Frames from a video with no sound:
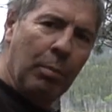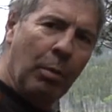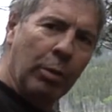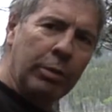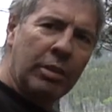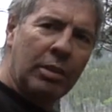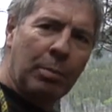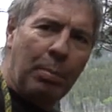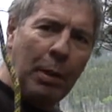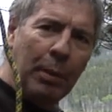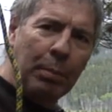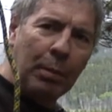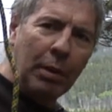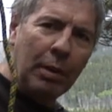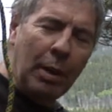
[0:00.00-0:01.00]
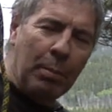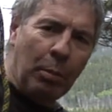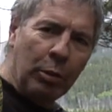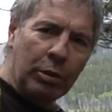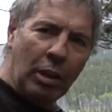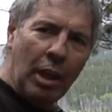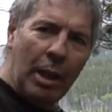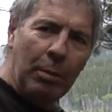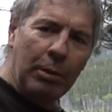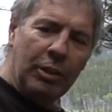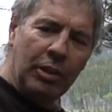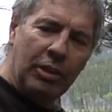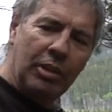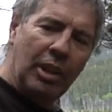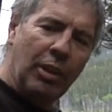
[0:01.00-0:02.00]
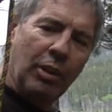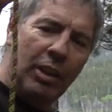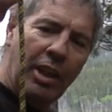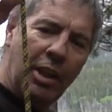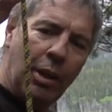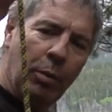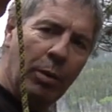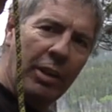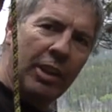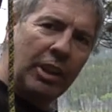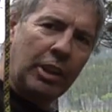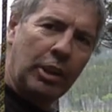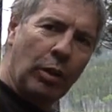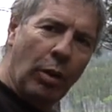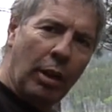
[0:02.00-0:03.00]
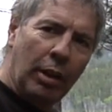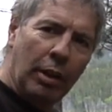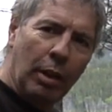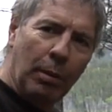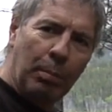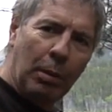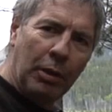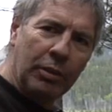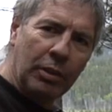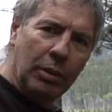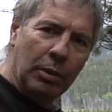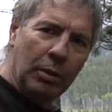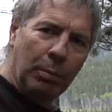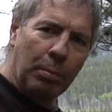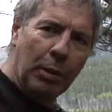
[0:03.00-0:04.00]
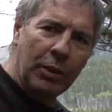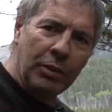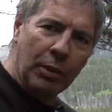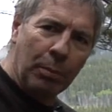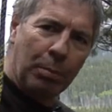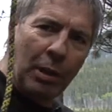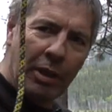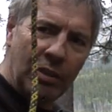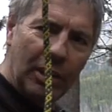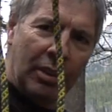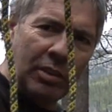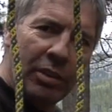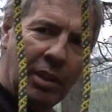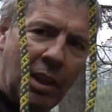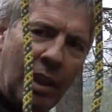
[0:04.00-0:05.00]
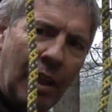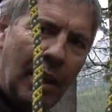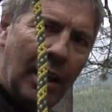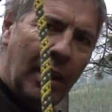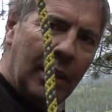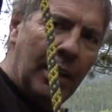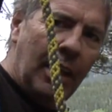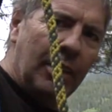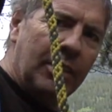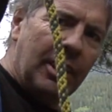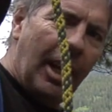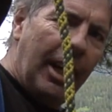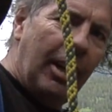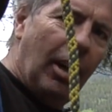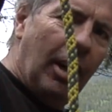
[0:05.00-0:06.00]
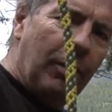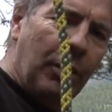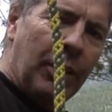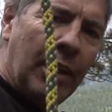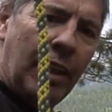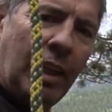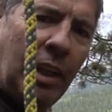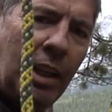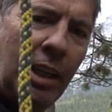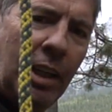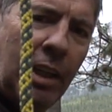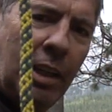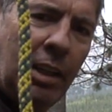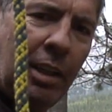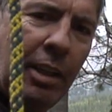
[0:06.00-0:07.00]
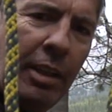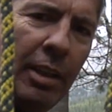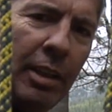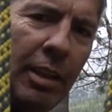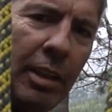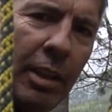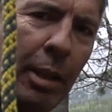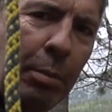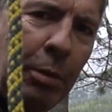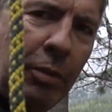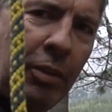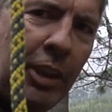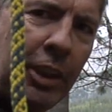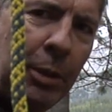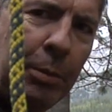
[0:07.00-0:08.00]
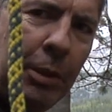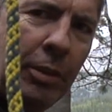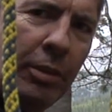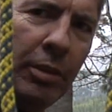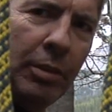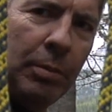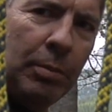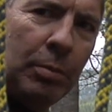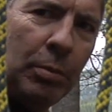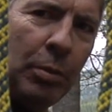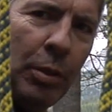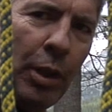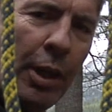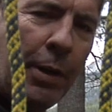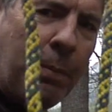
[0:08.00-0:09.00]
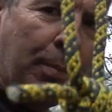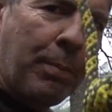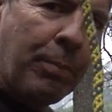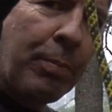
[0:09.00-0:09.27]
most people, most climbers you'll see will carry one of these short little personal, personal prusiks. That is tied off with a uh, double fisherman's, right?